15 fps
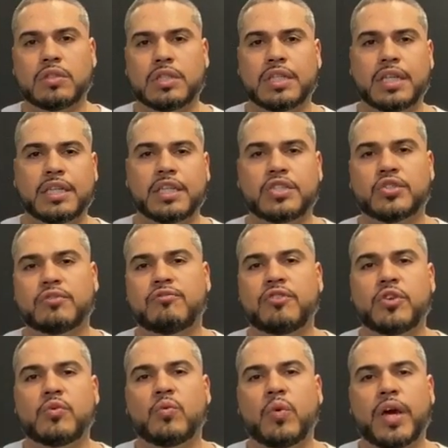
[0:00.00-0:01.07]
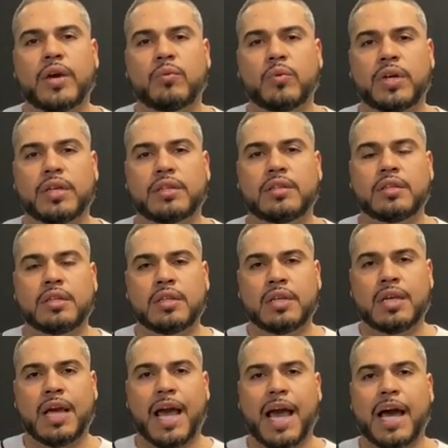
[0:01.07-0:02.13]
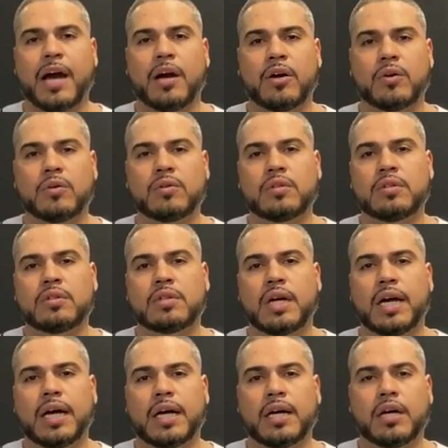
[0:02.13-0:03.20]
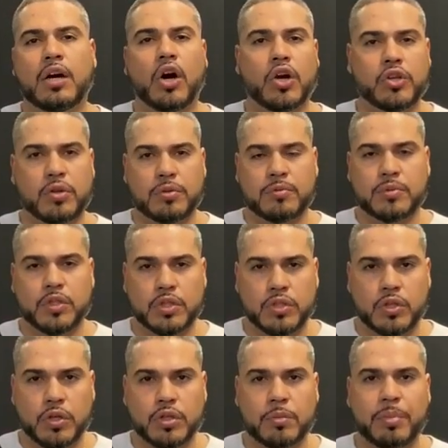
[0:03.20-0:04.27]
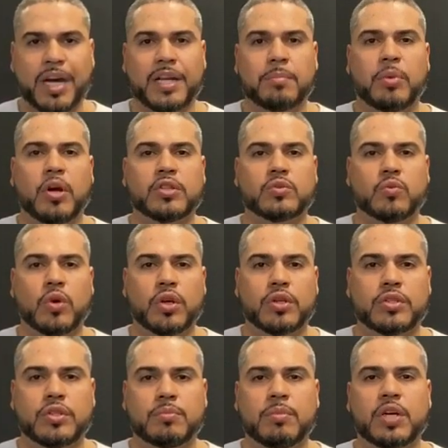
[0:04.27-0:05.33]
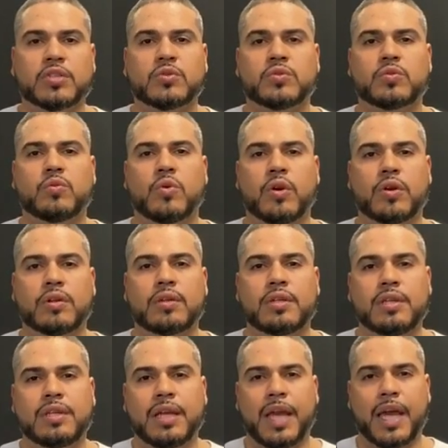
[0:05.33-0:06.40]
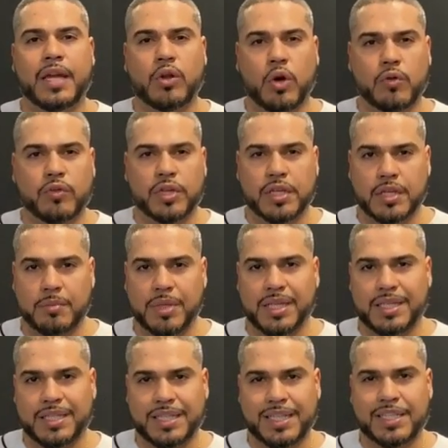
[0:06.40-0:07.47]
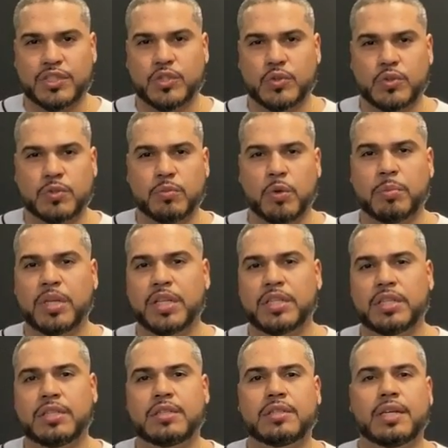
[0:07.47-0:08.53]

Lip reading: get your feet wet with how all your body parts work, your muscles work, and overcome any issues, mobility